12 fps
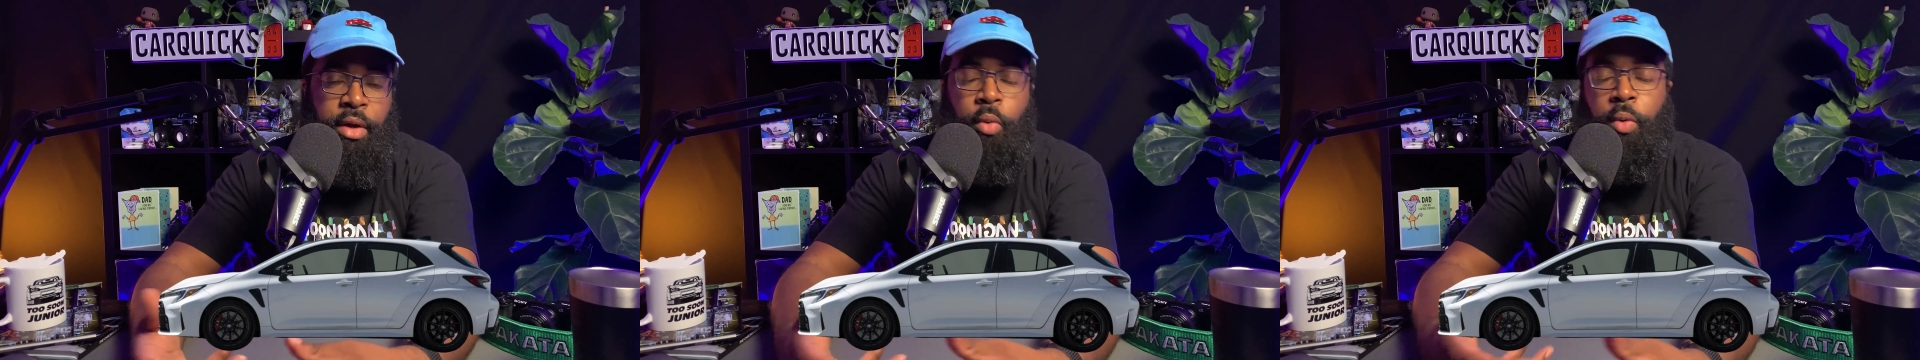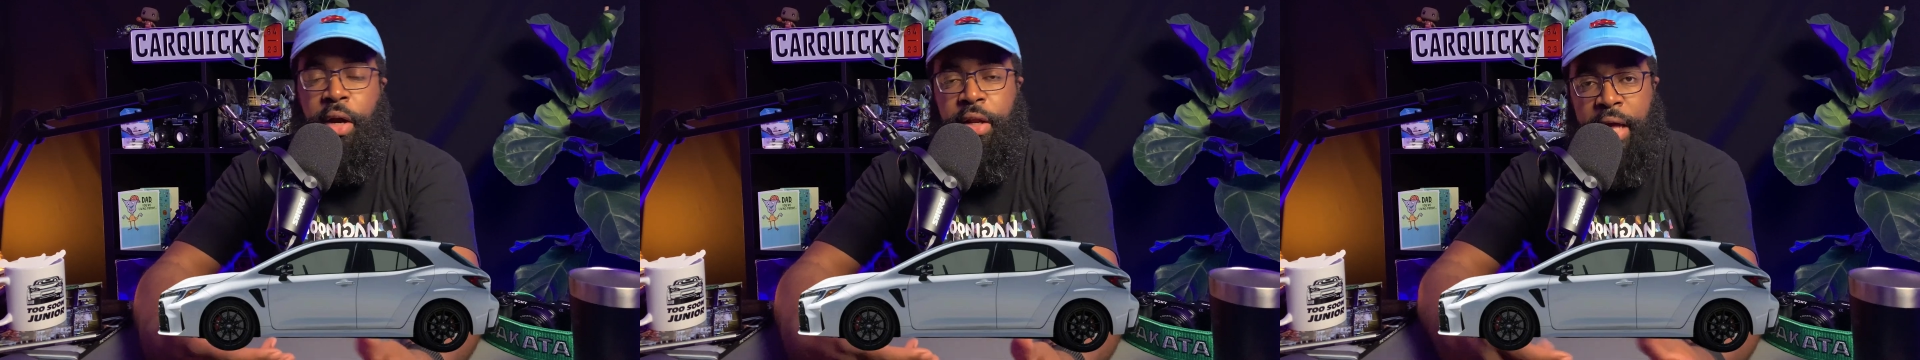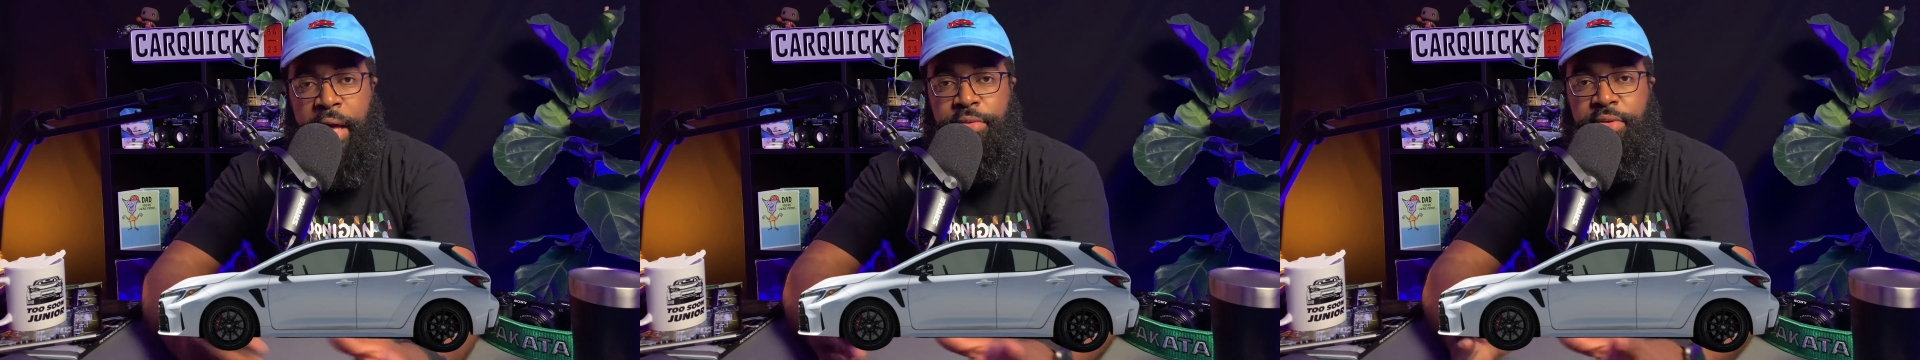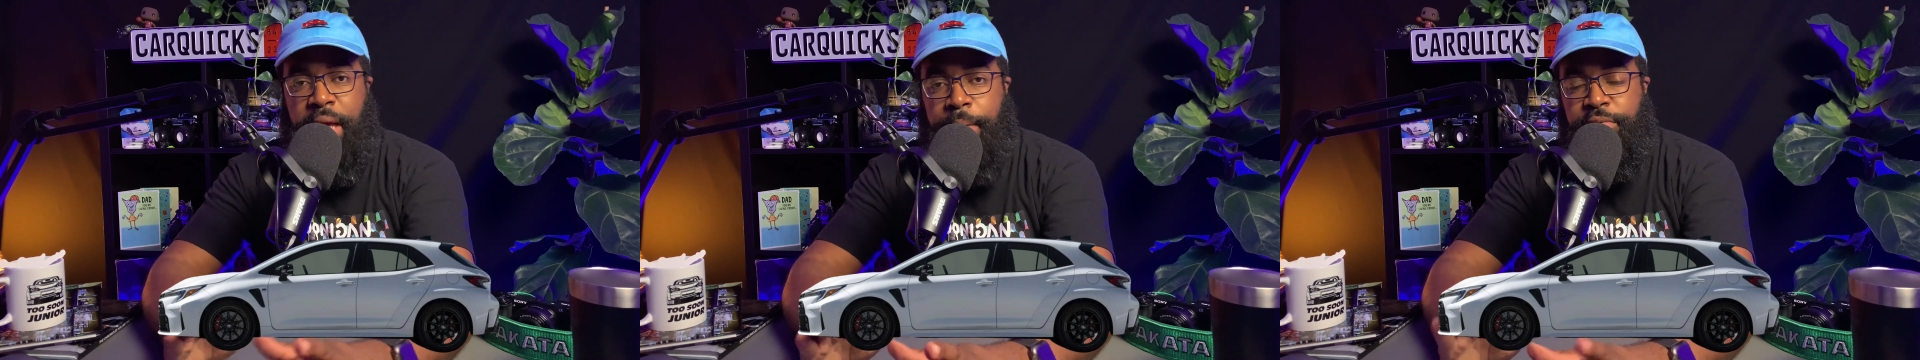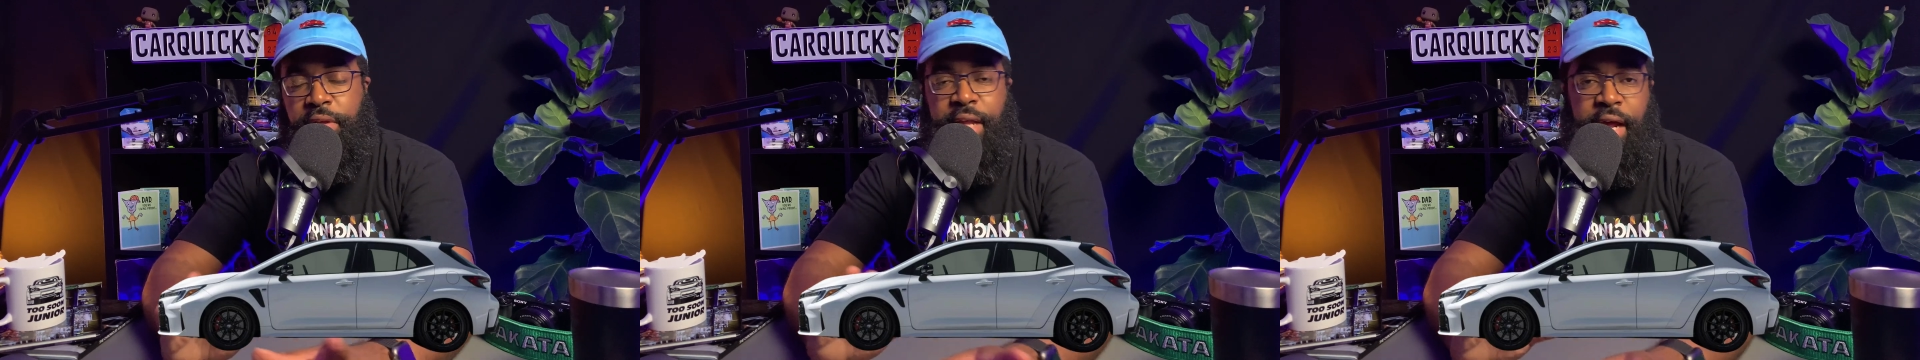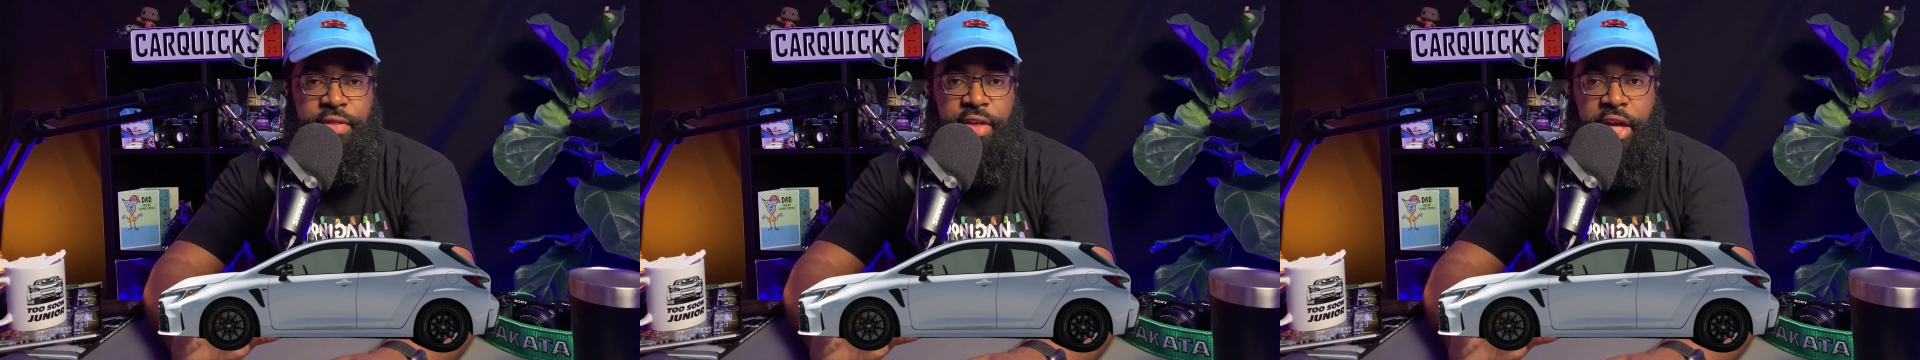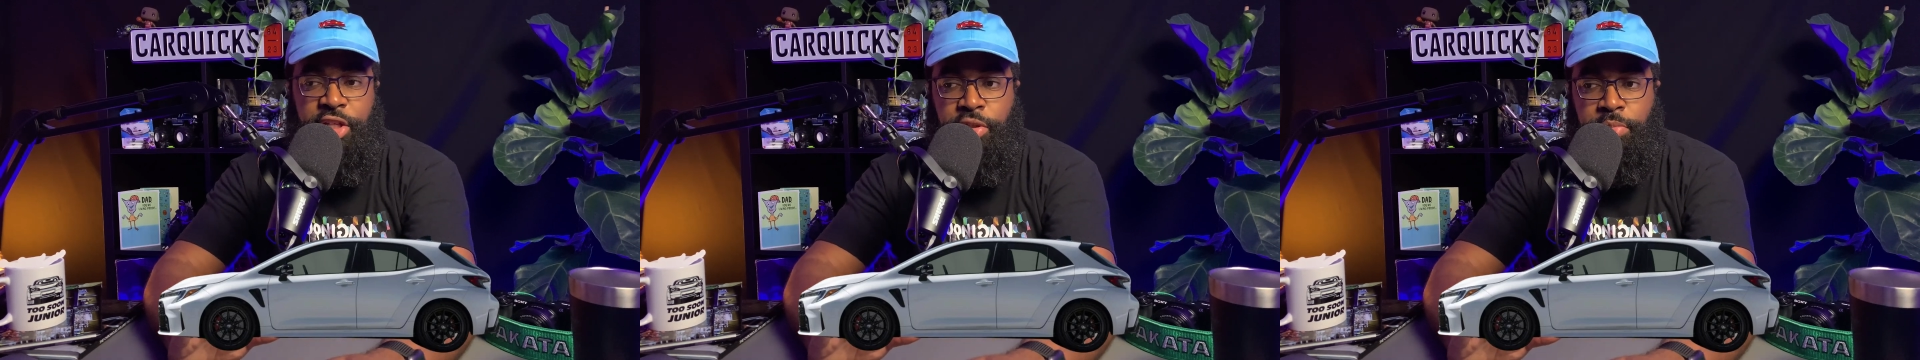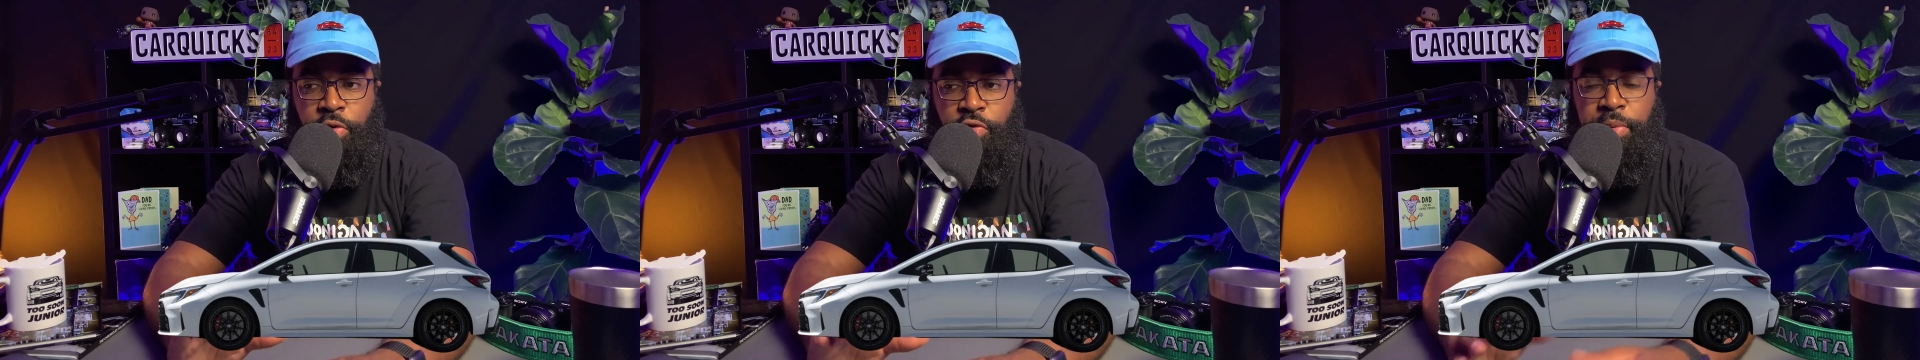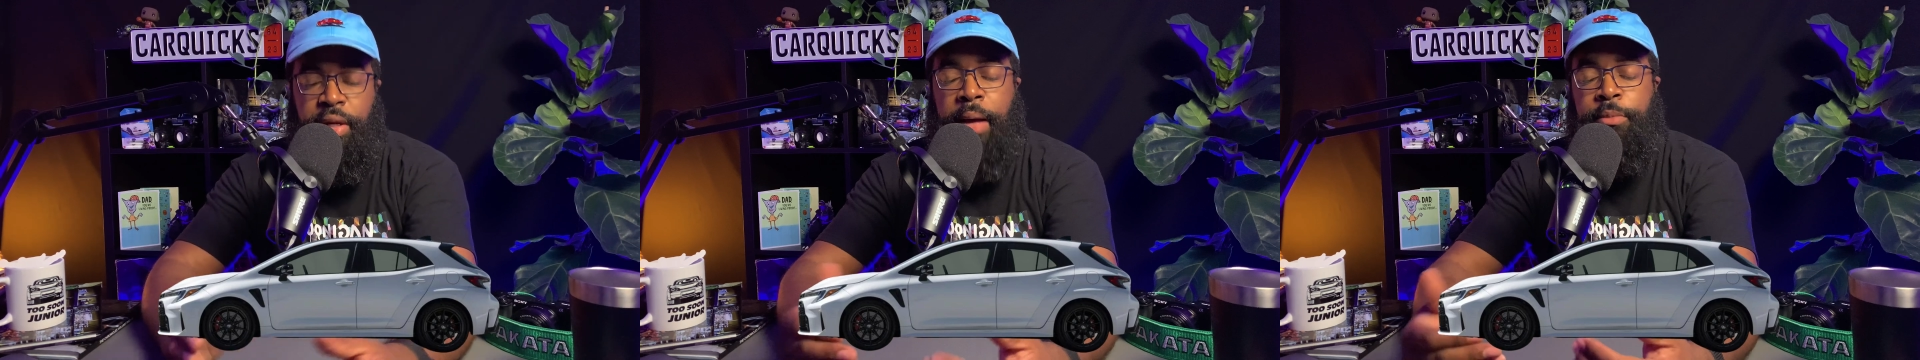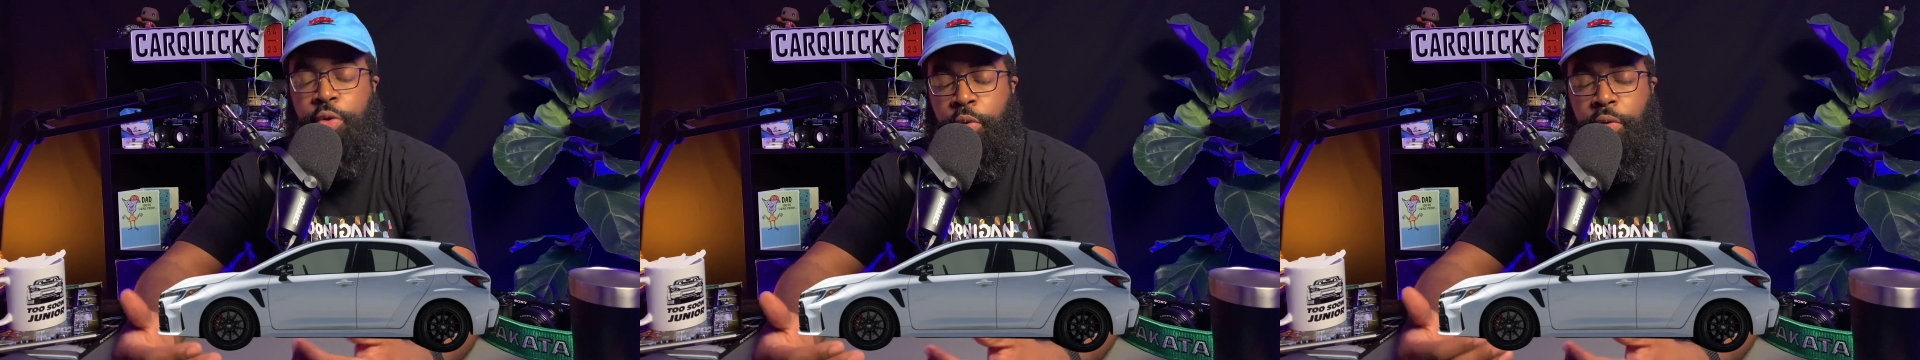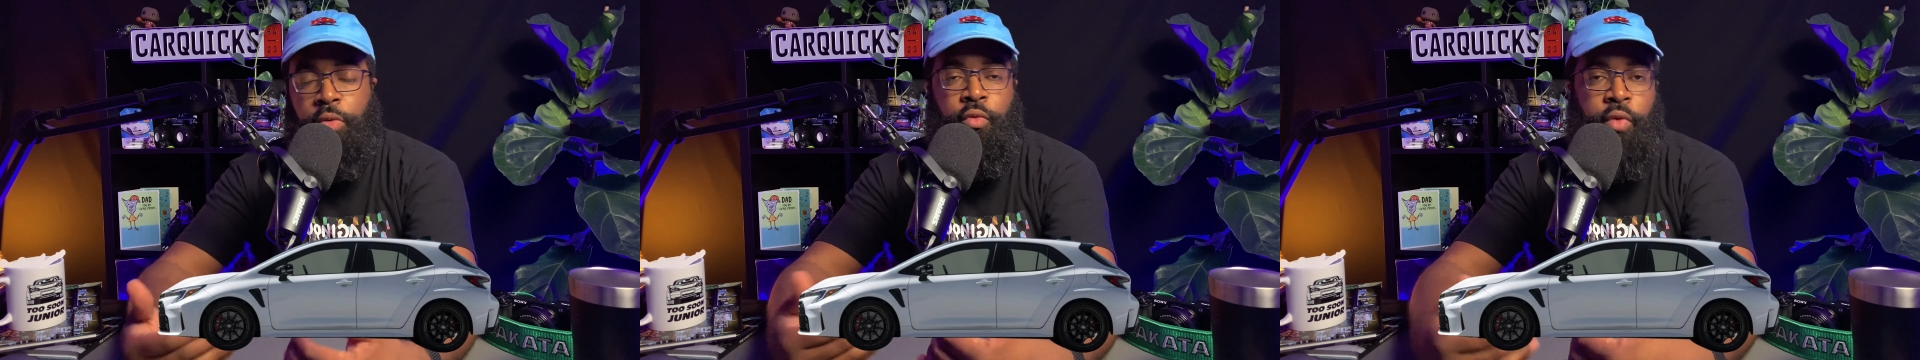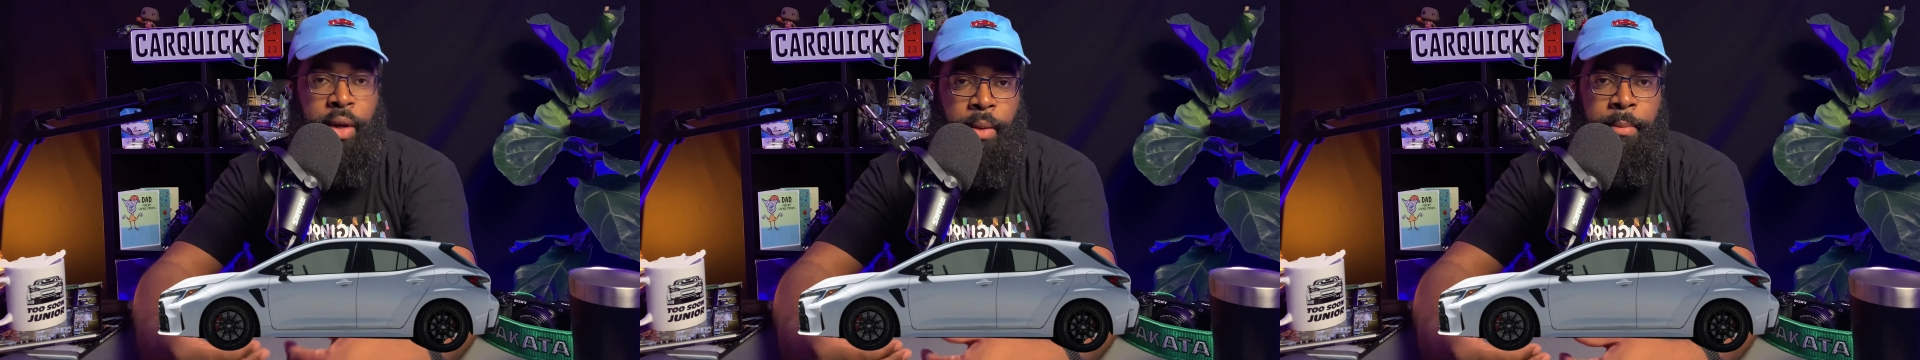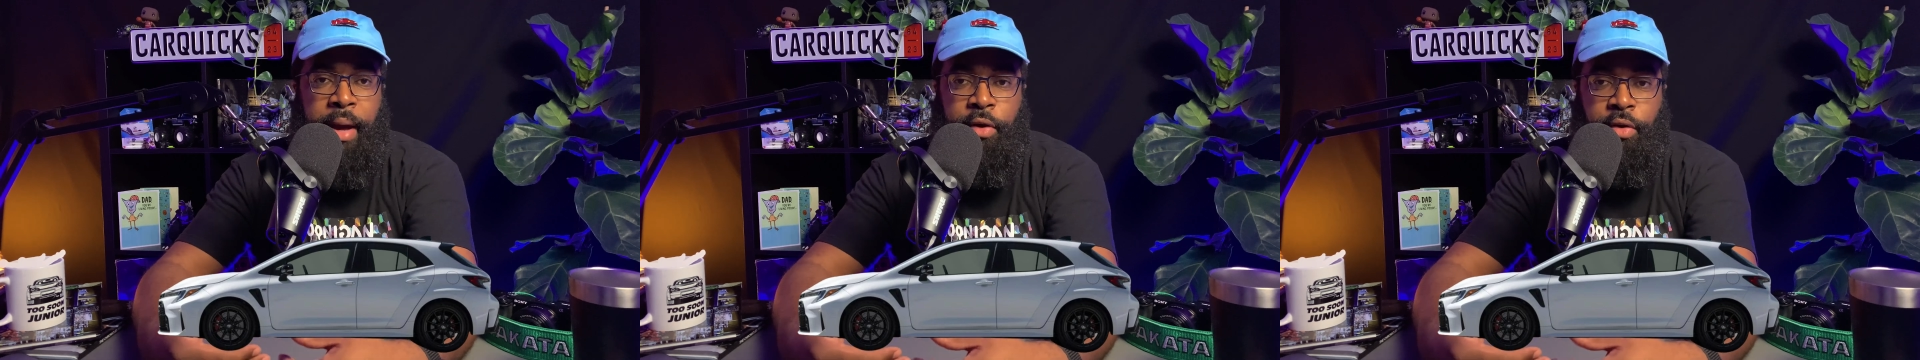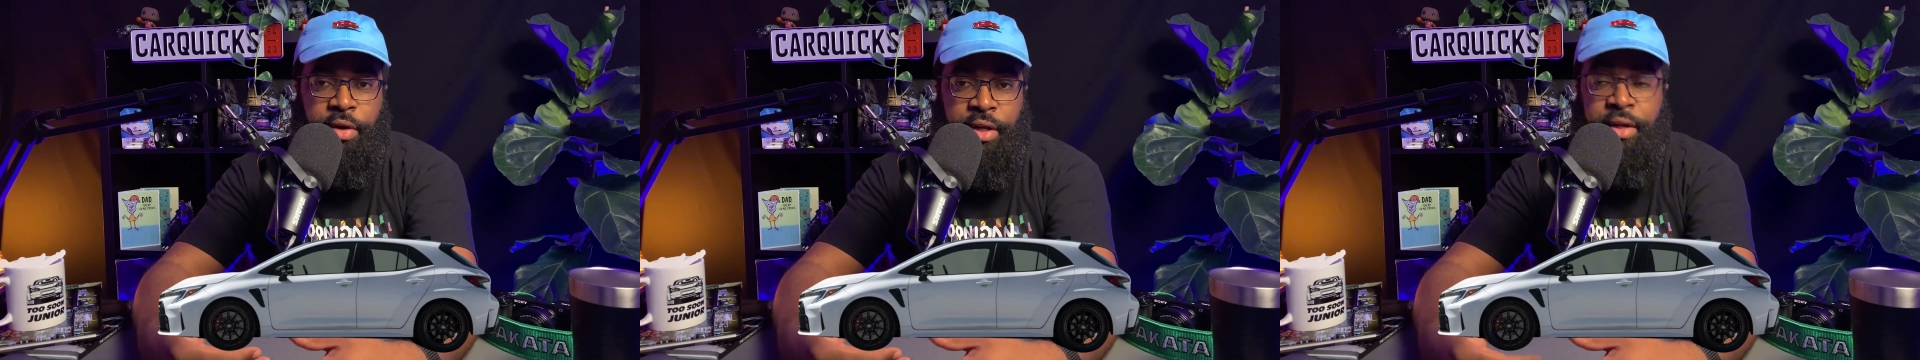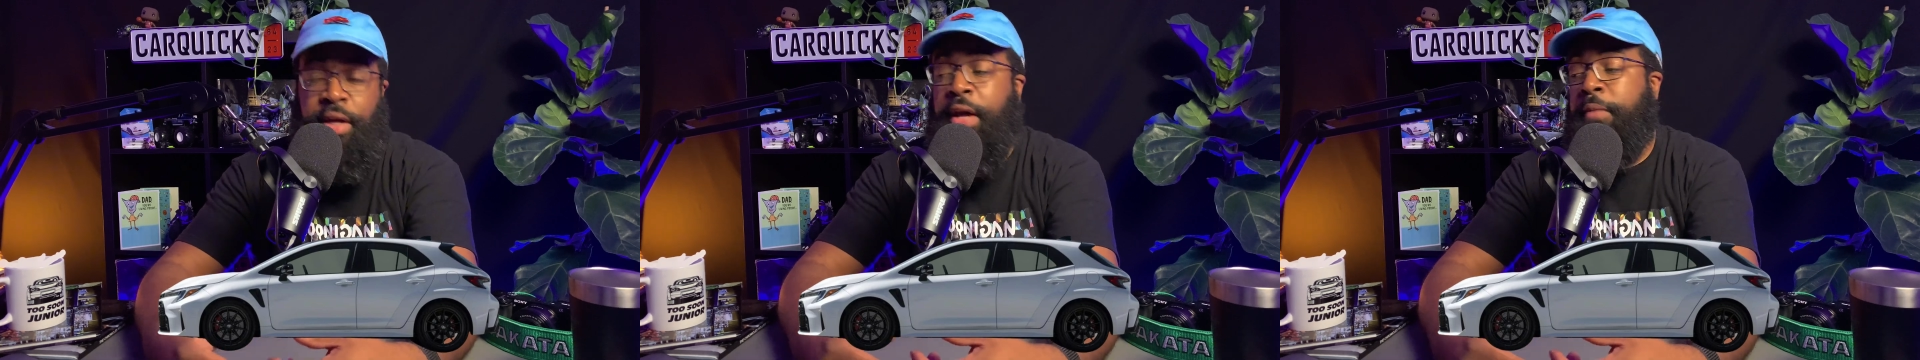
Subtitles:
where it stops a lot of the engine movement. I'm doing a rear mount on it.